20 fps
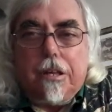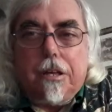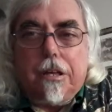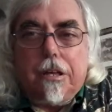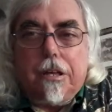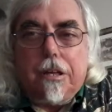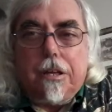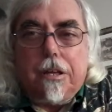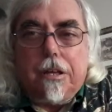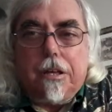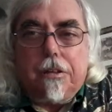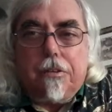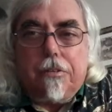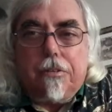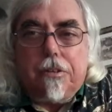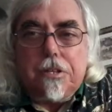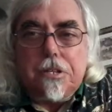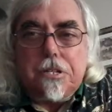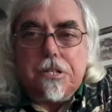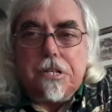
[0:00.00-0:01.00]

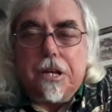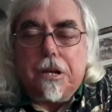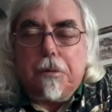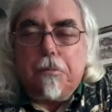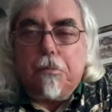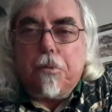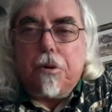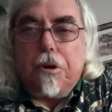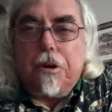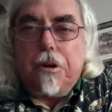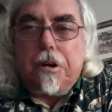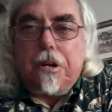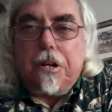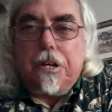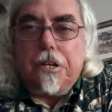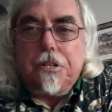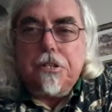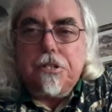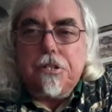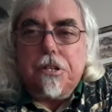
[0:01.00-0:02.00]
This time we're
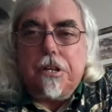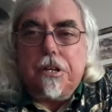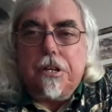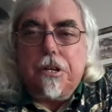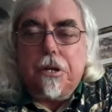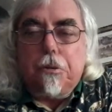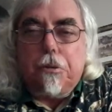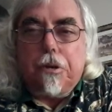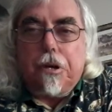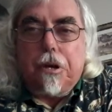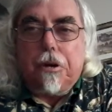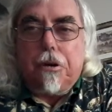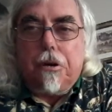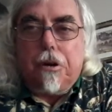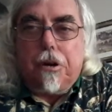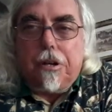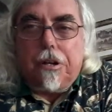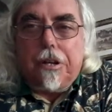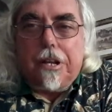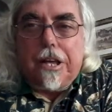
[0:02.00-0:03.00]
continuing
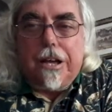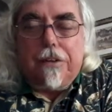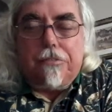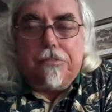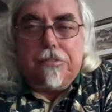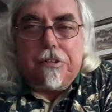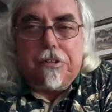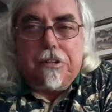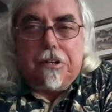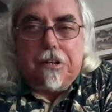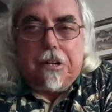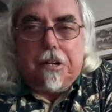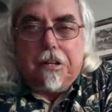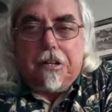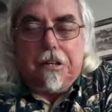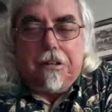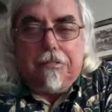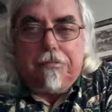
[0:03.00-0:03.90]
on after an